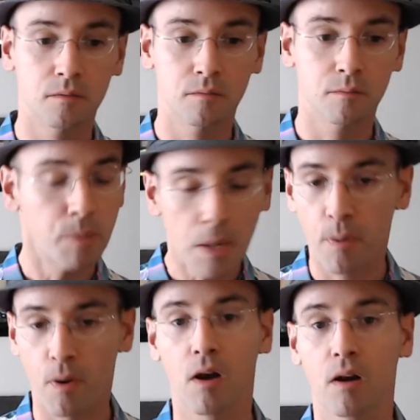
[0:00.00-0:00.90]

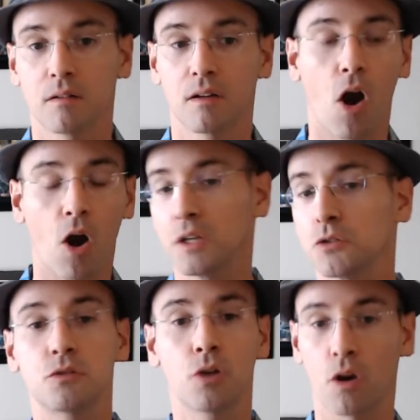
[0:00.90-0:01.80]
people are going
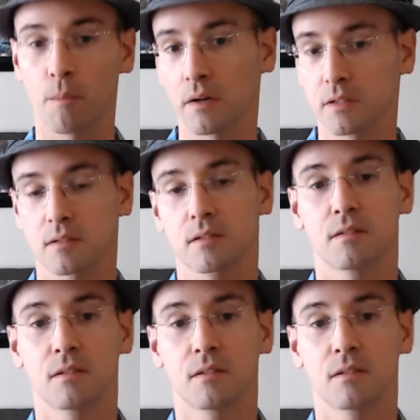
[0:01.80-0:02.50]
to talk about it.